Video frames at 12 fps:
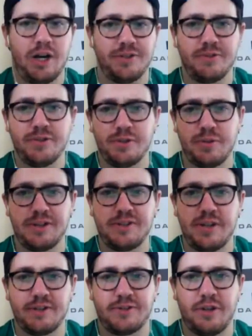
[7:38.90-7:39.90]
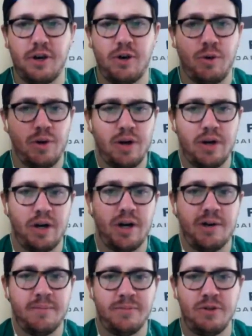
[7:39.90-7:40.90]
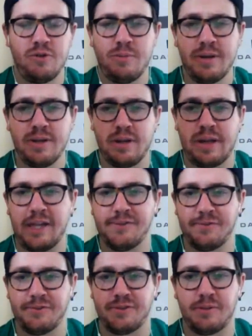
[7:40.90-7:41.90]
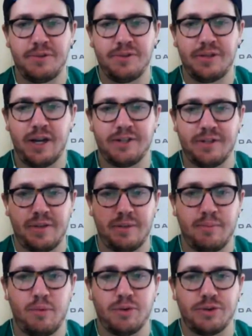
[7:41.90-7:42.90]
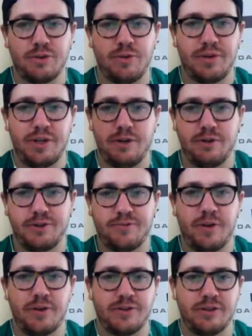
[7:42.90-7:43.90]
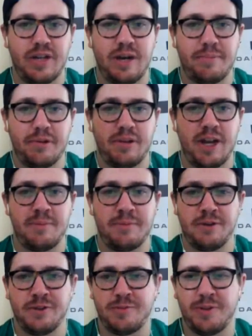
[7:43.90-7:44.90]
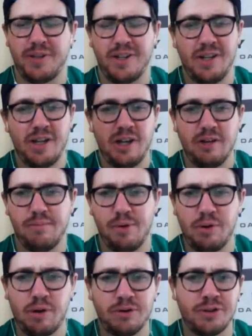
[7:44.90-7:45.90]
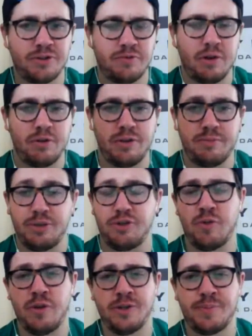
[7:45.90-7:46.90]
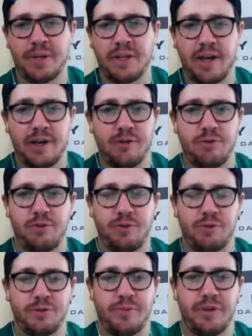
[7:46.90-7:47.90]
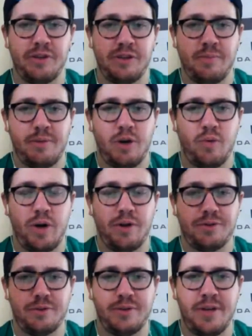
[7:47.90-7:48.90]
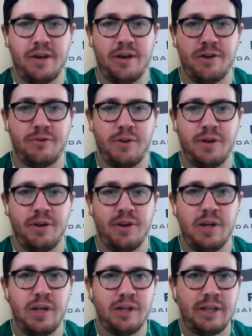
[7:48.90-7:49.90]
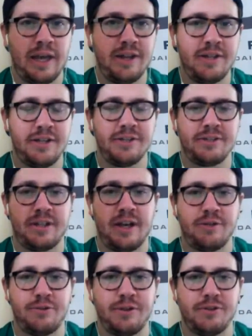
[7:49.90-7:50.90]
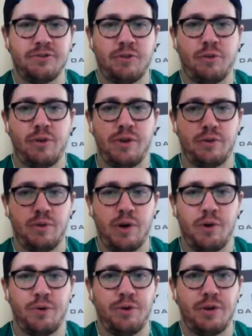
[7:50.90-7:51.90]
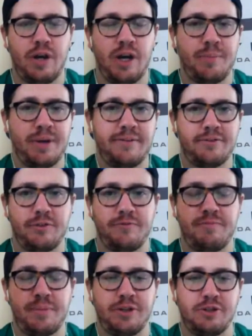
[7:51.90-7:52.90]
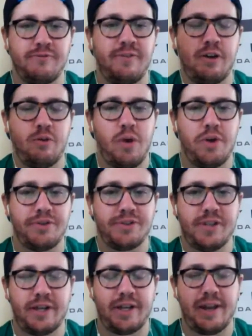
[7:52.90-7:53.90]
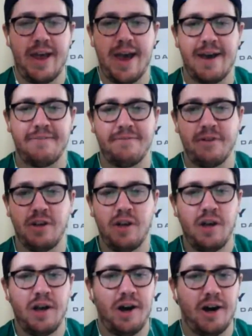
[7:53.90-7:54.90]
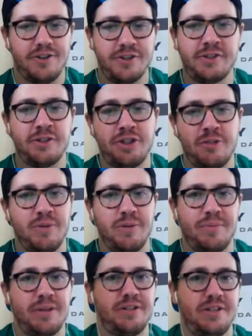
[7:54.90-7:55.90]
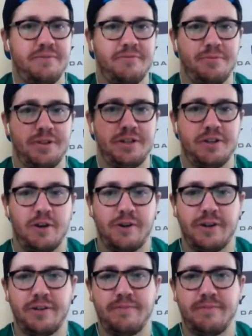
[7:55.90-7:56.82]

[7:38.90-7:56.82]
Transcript: far as the Red Sox go, um, you can make a case for some of these guys, I think more so on here as far as the top of the lineup goes. But Bogart's struggling. Pedroia's been a guy who, who's been hitting the ball well at thirty-eight hundred. Kennedy is a guy who does struggle on the road, uh, but obviously pitching very well in the second half. Uh, just a G P P team for me to target.